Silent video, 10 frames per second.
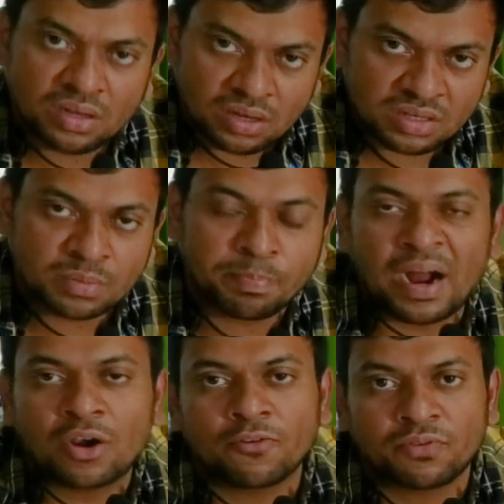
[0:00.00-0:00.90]
is
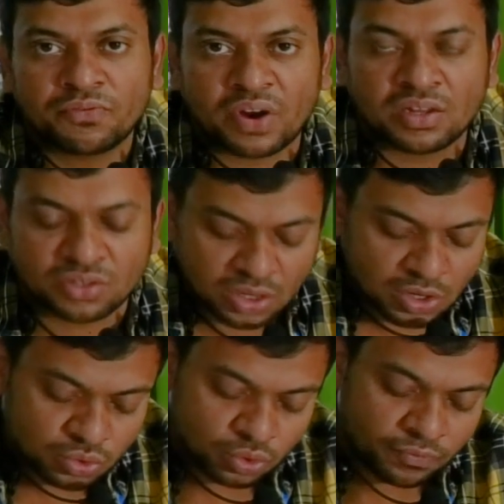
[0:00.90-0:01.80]
part of France.
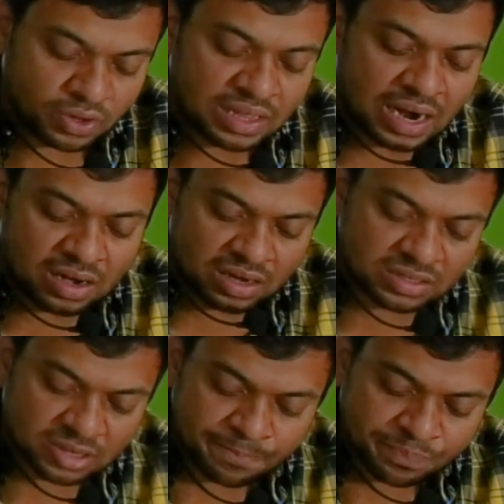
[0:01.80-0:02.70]
So for that
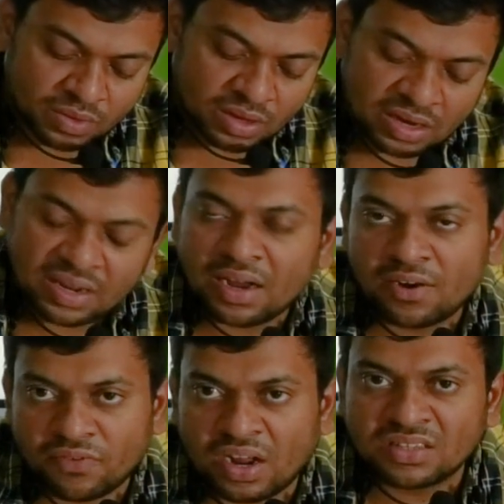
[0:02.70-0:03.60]
reason, India
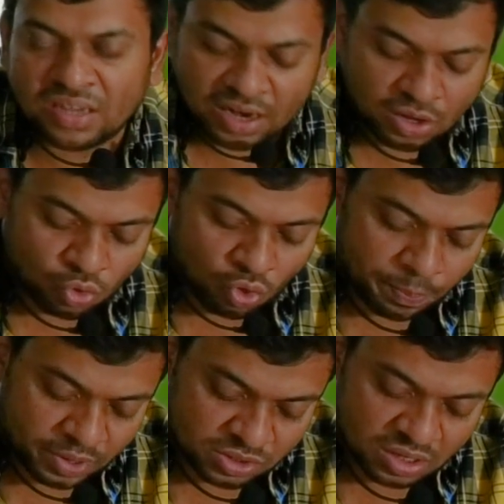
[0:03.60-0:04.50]
and France had a
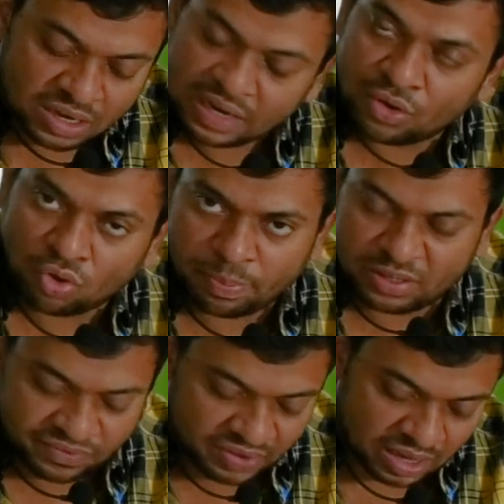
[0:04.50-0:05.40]
cooperation in
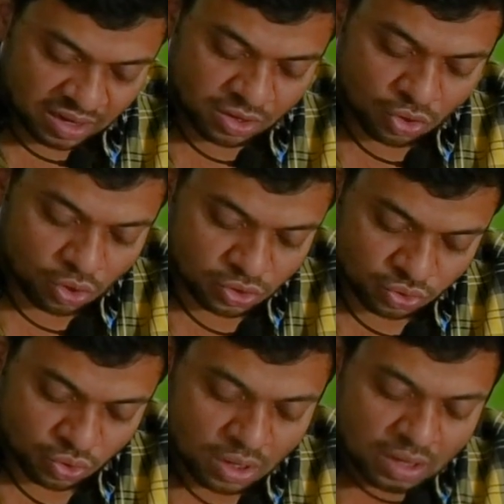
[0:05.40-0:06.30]
Indo-Pacific arena
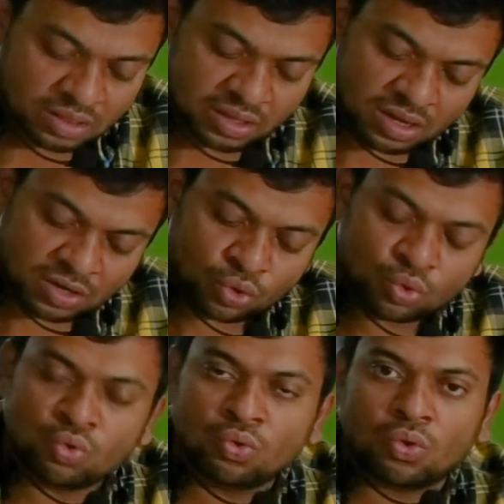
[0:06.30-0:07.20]
also. There are
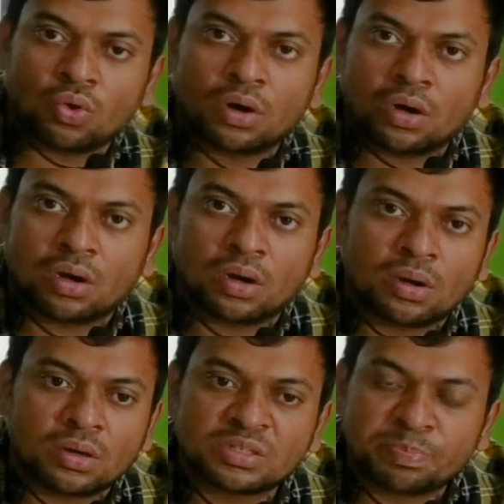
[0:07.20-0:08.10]
two
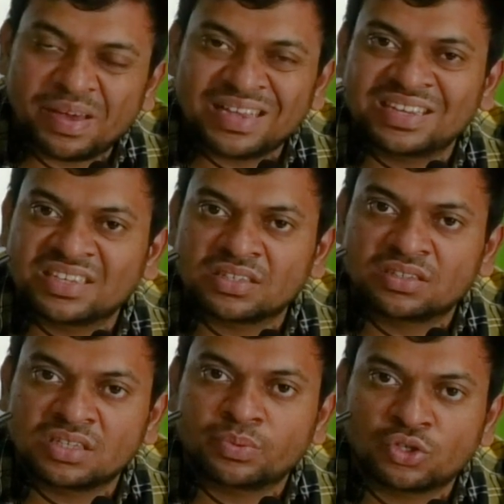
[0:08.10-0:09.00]
space
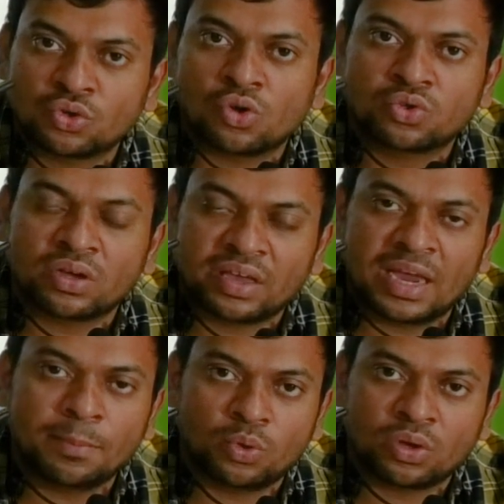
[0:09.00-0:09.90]
agencies which also
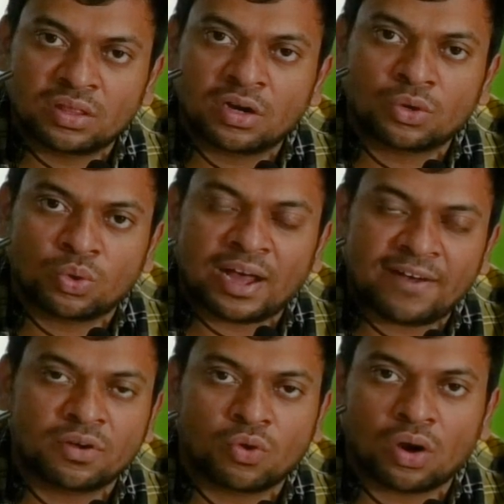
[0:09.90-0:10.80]
came together to
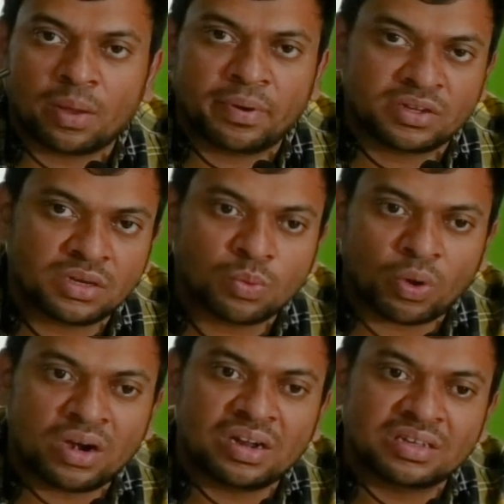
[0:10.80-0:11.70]
have a collaboration.
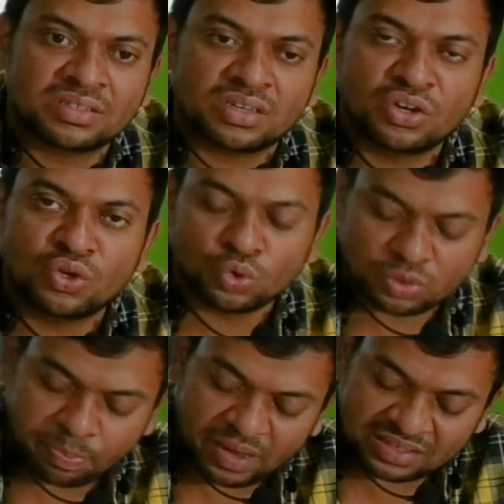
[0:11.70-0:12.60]
One is New
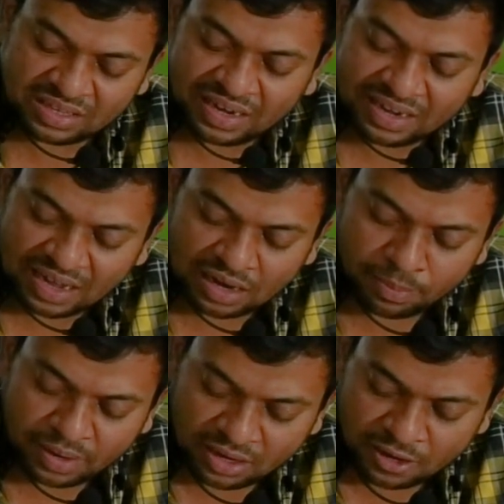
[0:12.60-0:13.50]
Space India
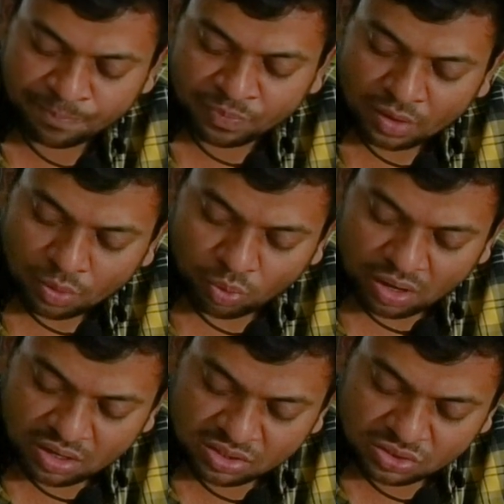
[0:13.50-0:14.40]
Limited.
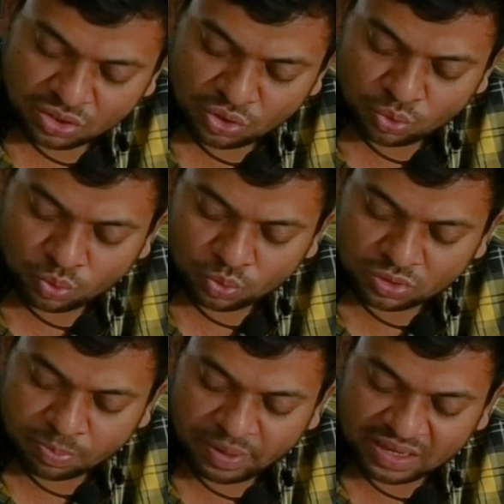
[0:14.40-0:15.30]
One is New
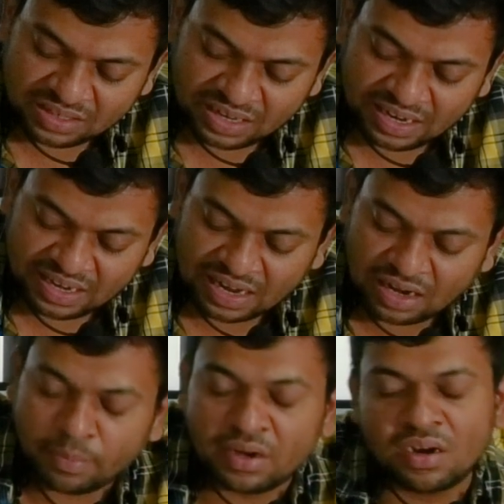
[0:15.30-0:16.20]
Space India
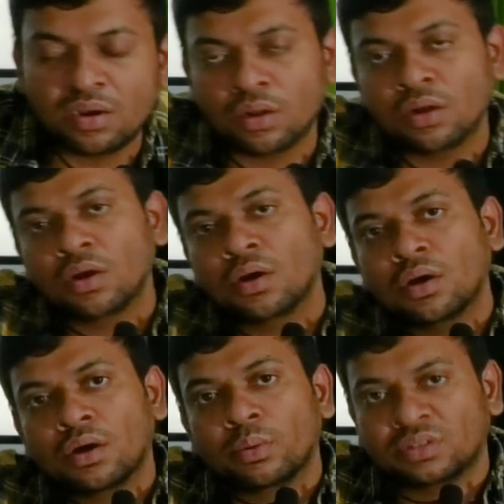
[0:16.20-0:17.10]
Limited,
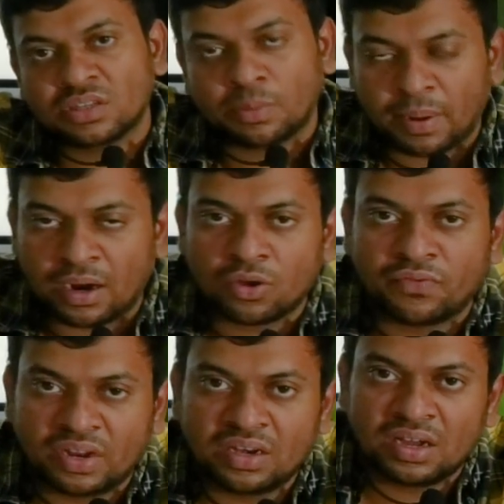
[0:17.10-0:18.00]
which is a part of
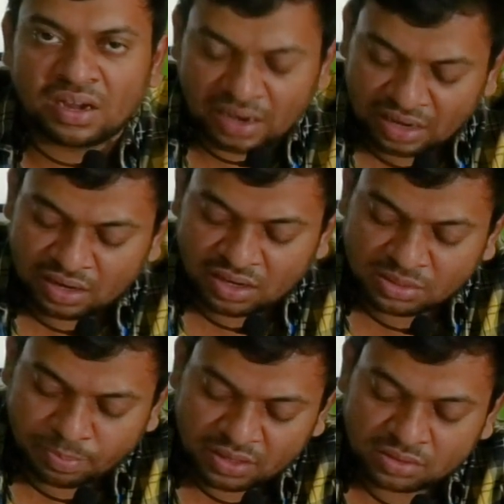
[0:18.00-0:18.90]
India, an Indian
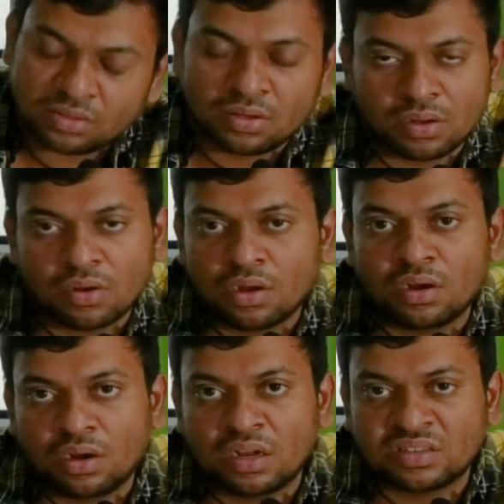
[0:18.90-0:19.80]
space
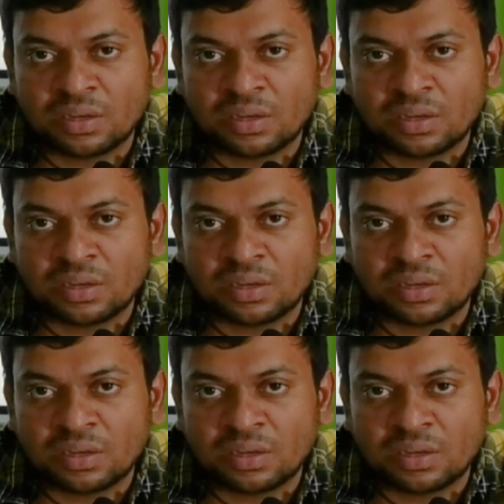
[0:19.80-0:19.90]
and